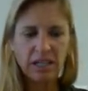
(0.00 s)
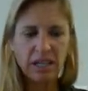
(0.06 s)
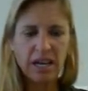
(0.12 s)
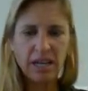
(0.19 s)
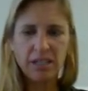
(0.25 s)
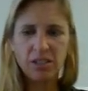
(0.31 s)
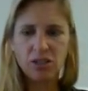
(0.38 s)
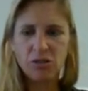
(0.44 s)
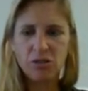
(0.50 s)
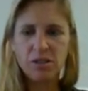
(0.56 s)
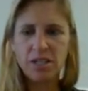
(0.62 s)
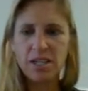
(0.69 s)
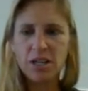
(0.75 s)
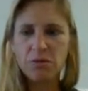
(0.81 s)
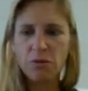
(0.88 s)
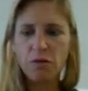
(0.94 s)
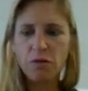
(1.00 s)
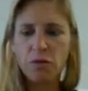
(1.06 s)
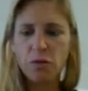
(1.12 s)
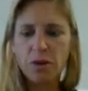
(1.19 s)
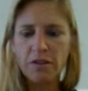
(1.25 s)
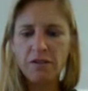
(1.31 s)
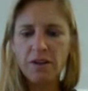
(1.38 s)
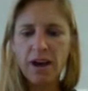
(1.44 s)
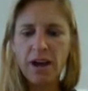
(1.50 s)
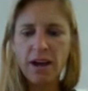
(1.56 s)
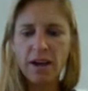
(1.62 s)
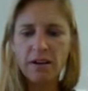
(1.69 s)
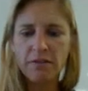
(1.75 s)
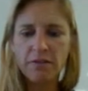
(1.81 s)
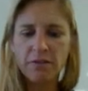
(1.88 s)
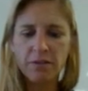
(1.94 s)
X is going to equal
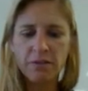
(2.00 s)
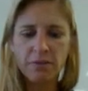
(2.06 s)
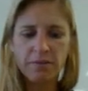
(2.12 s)
45